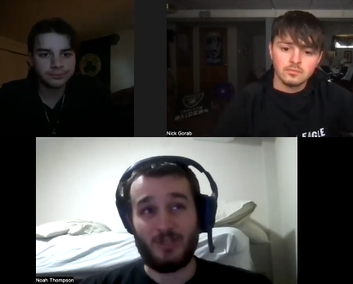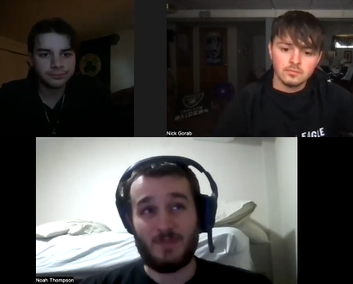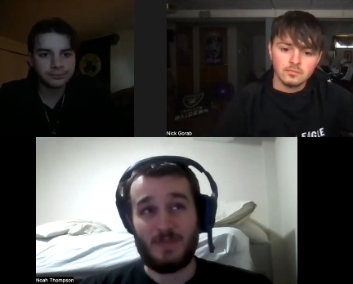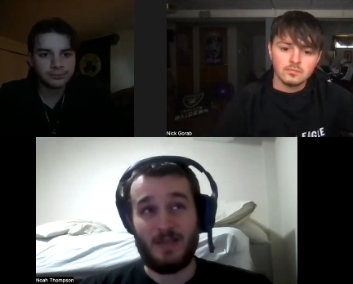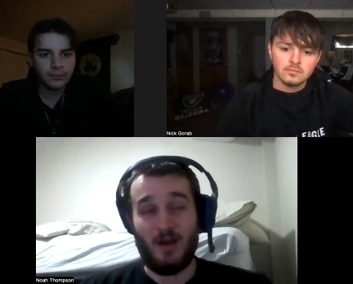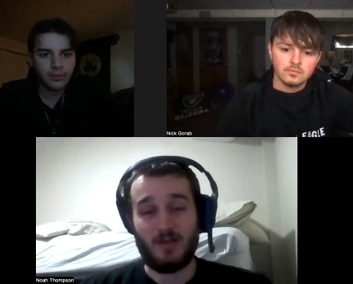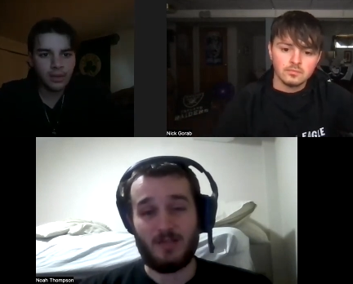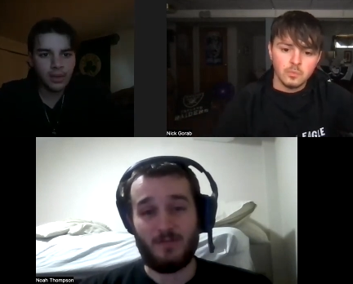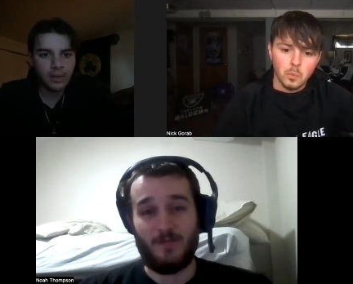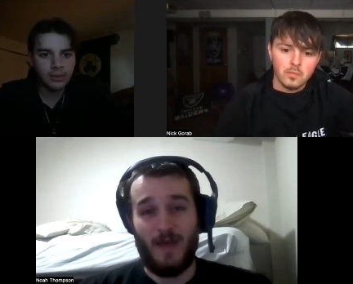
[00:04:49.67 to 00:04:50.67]
Speaker 1: just
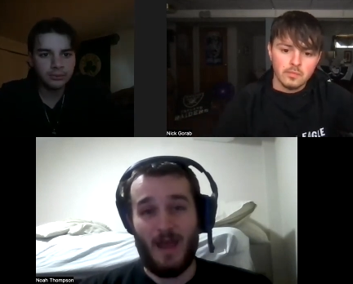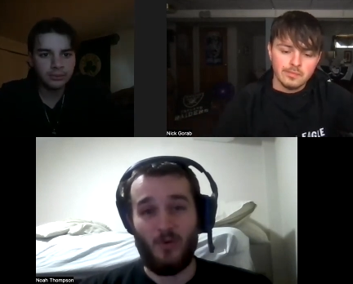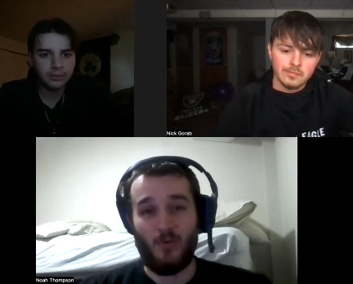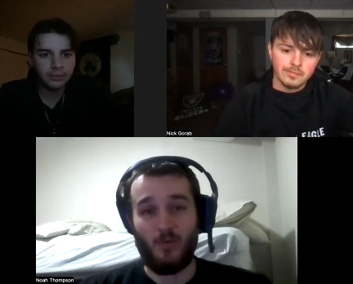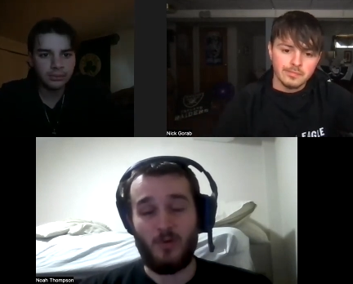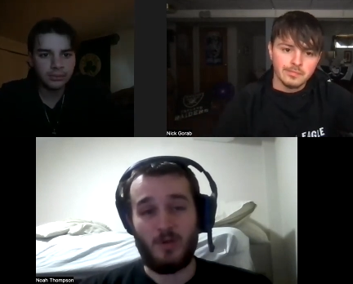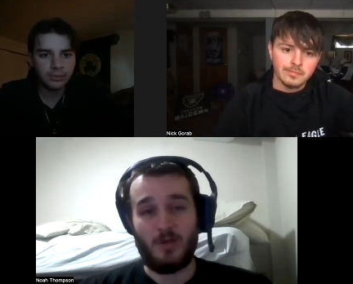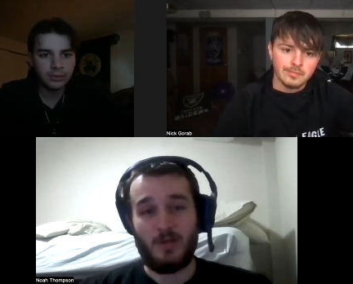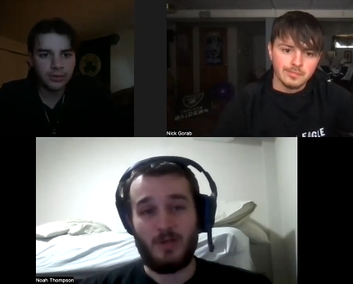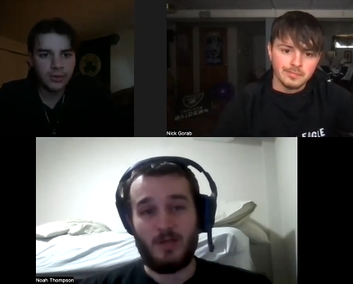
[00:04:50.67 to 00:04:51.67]
because of how
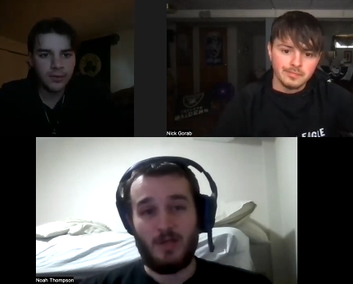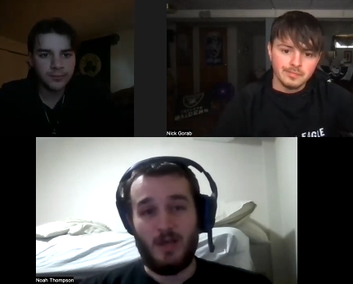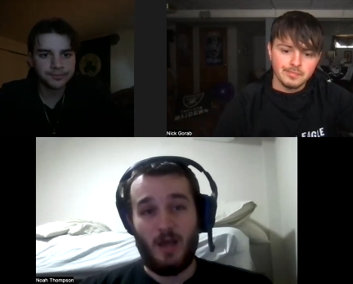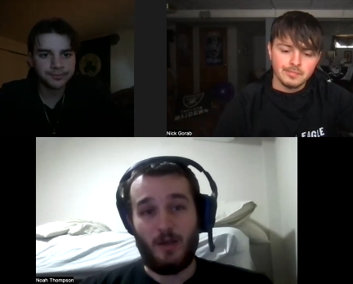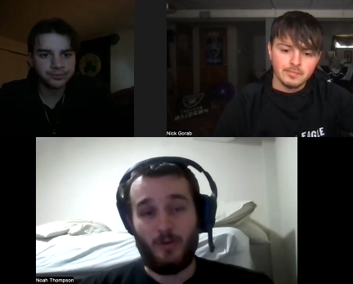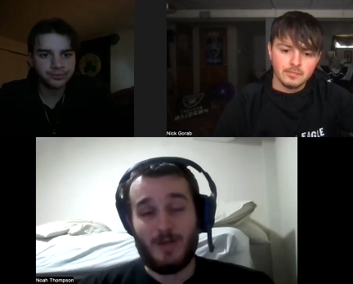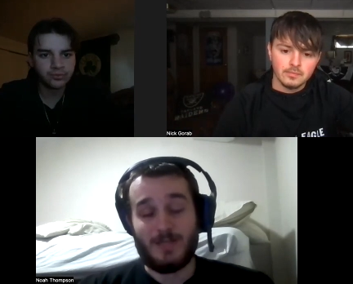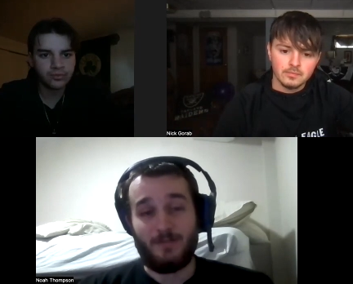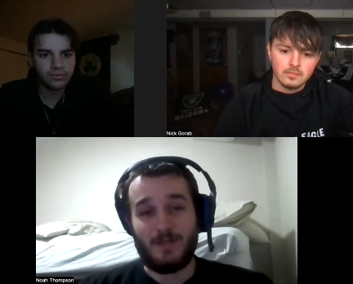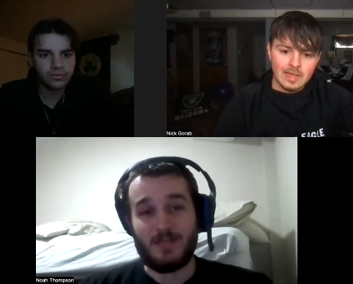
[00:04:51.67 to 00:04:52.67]

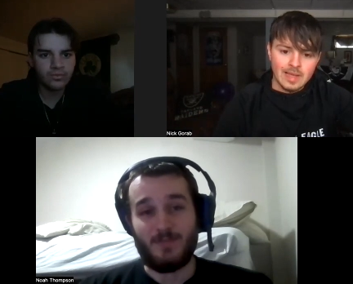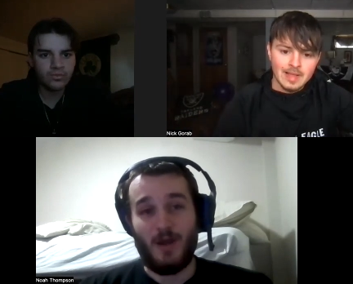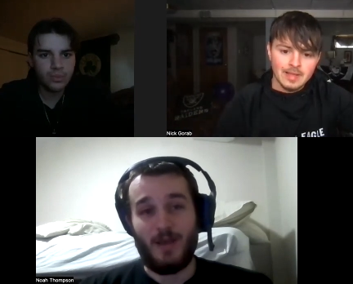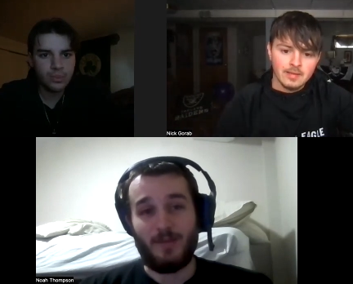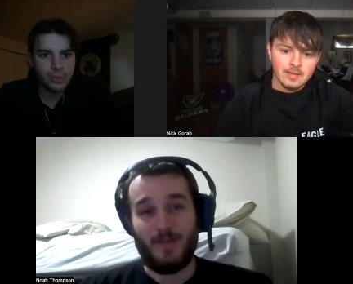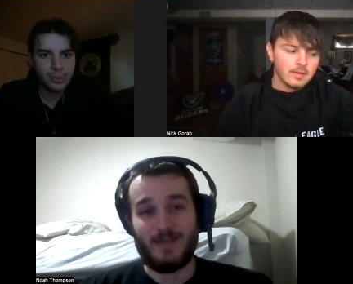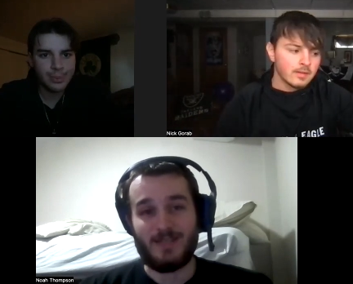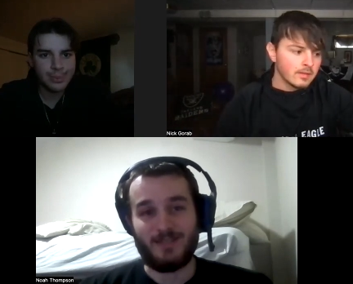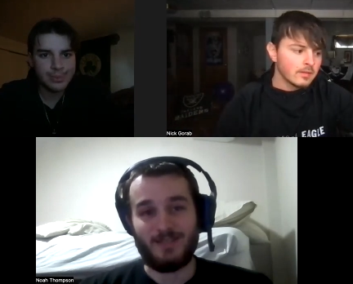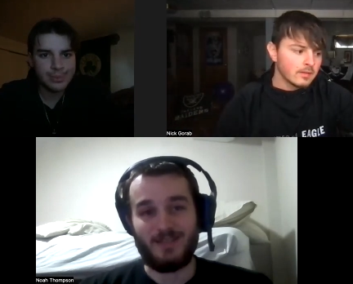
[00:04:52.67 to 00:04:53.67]
aggressive he's playing,
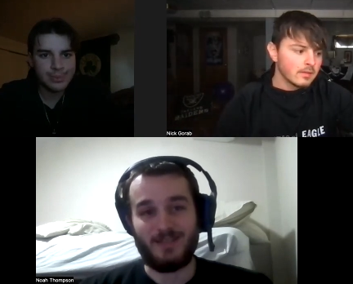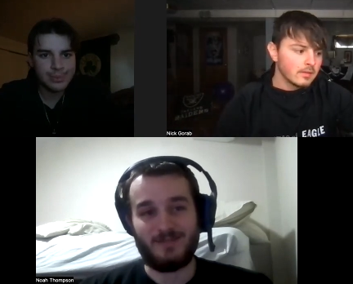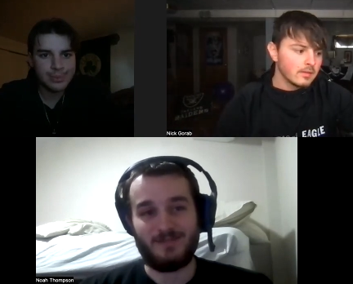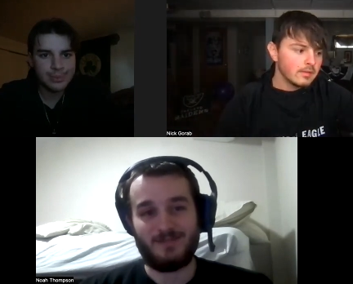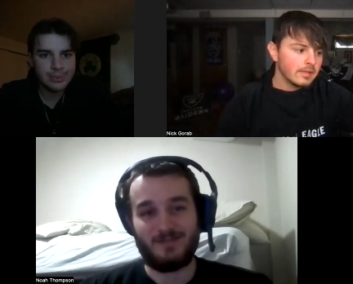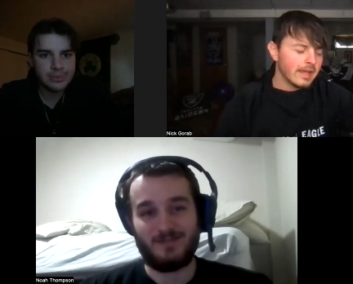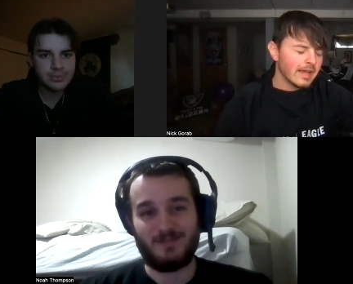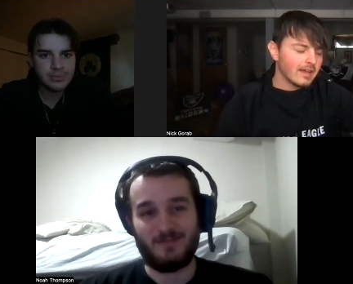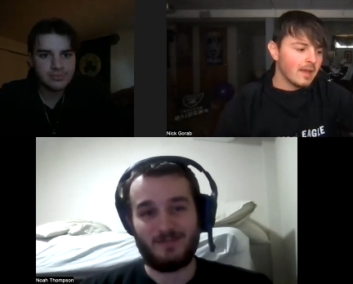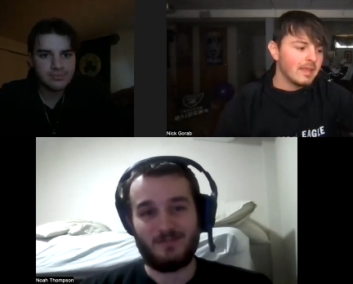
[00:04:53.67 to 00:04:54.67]
basically.
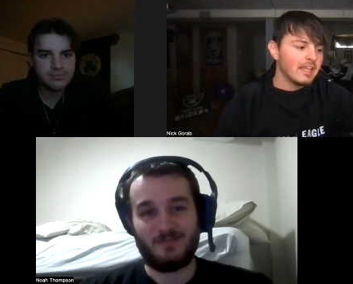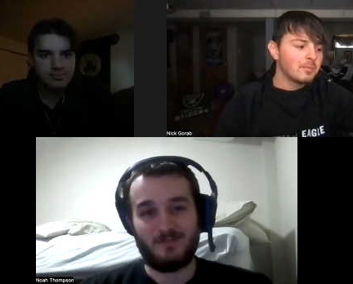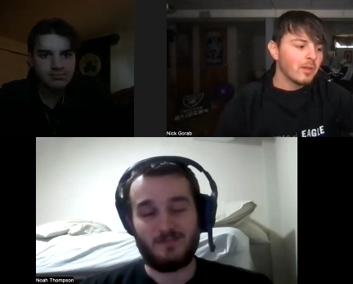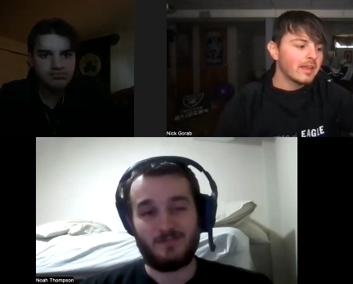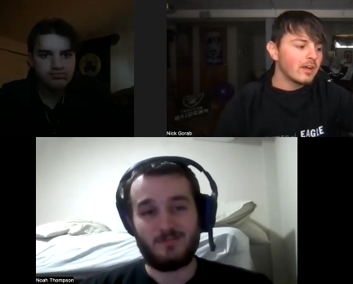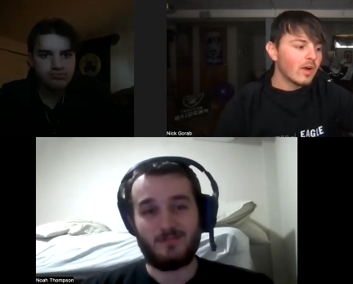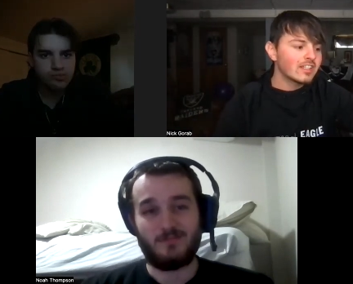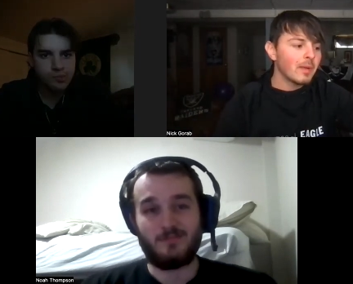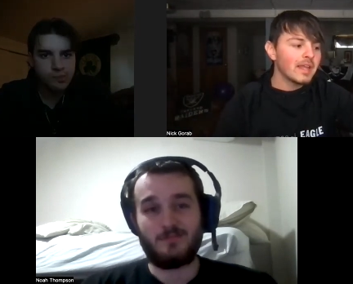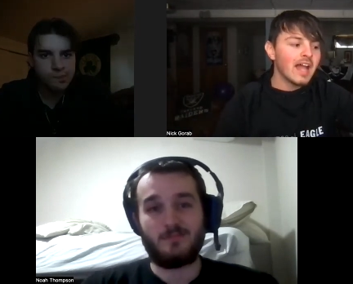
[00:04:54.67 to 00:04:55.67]
Speaker 2: Yeah, I mean, he's playing
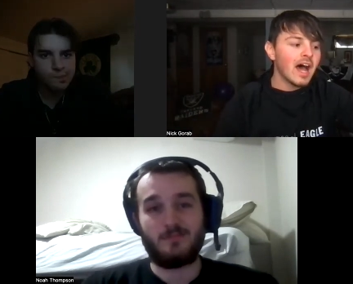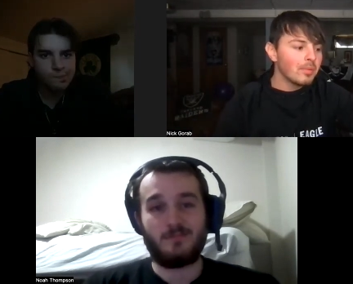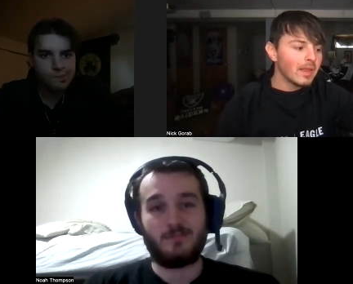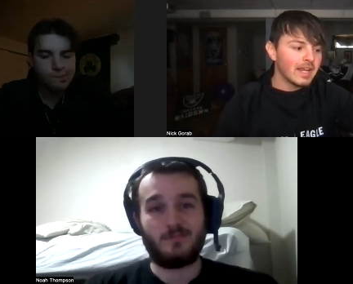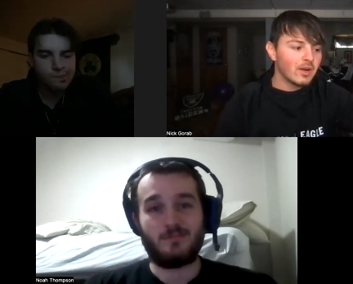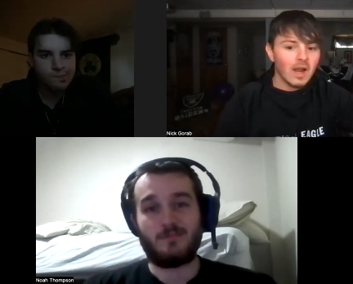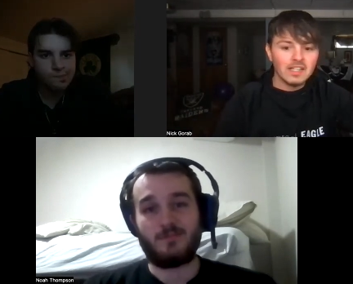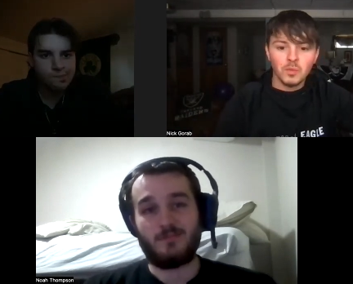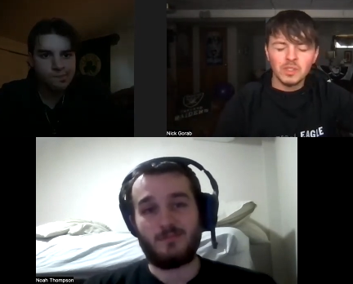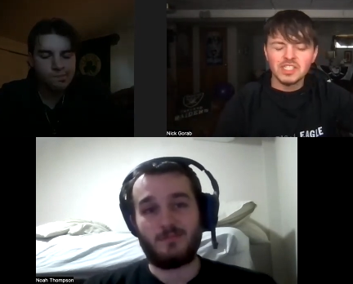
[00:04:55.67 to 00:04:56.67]
aggressive by not playing
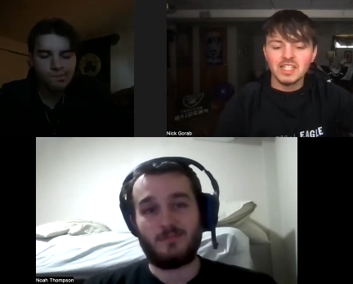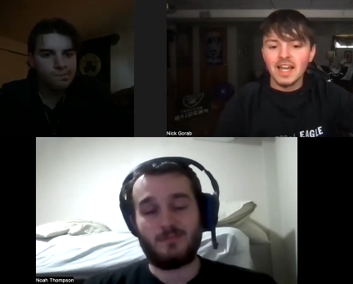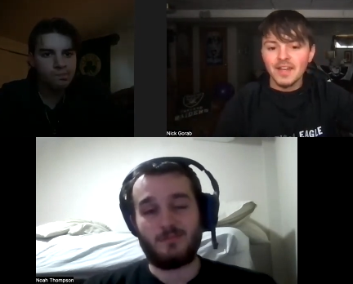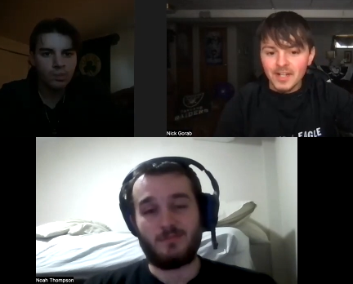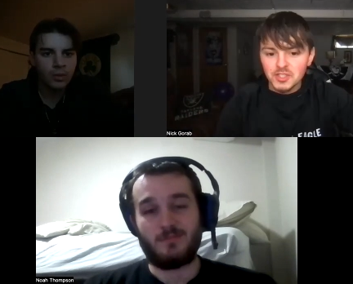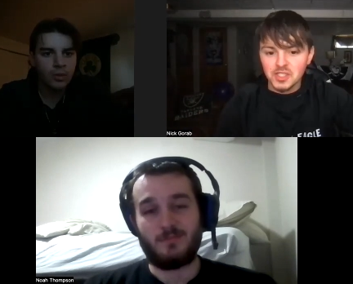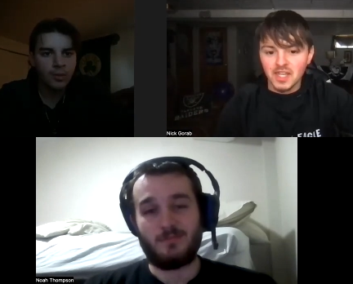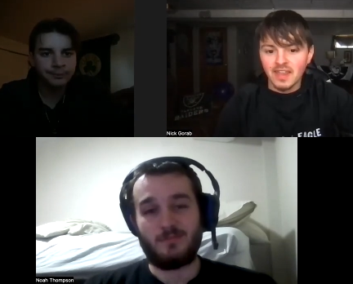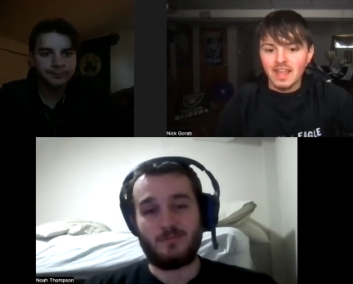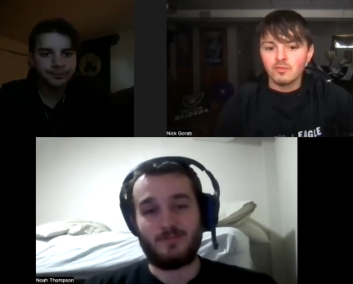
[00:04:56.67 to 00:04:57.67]
aggressive, which is kind of
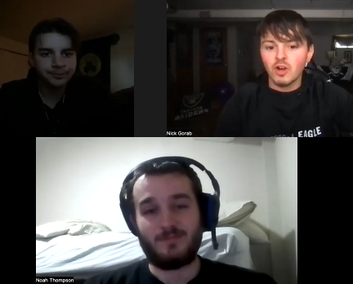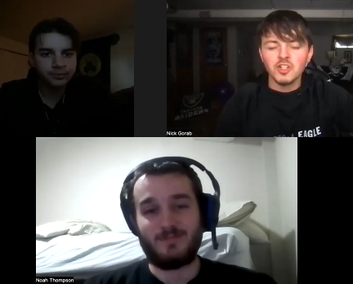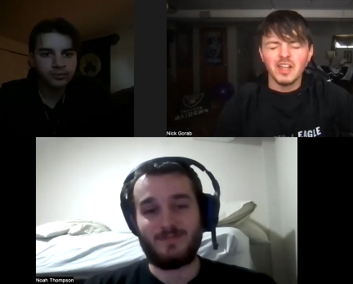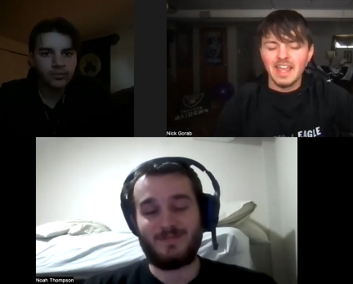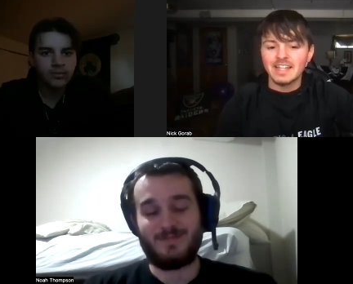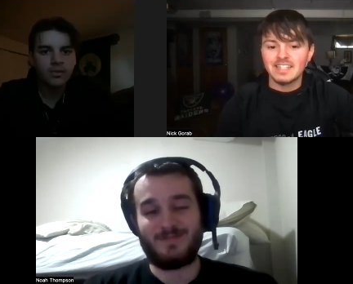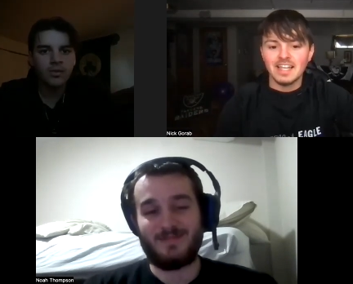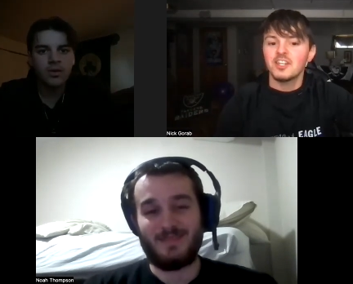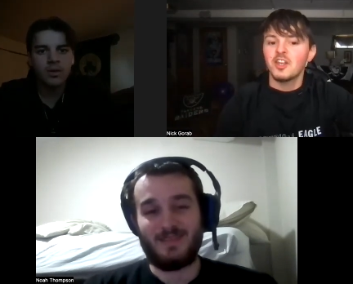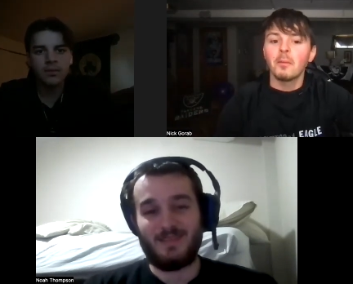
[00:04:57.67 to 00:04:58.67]
interesting. Like Russell Hand
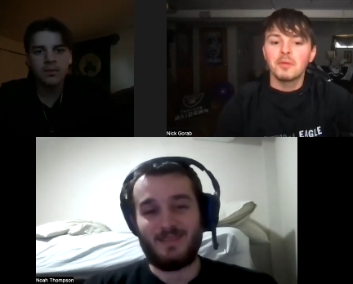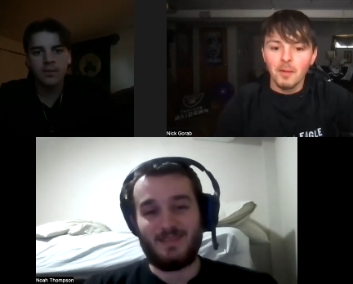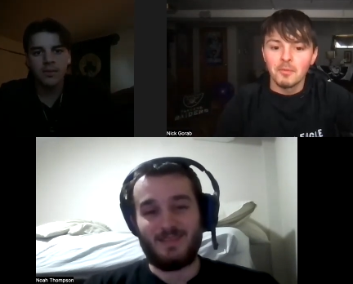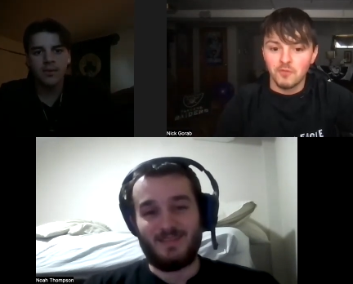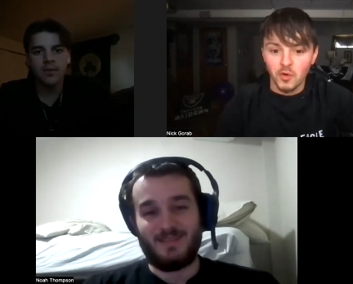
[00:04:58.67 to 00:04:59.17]
said, you know, I'm coming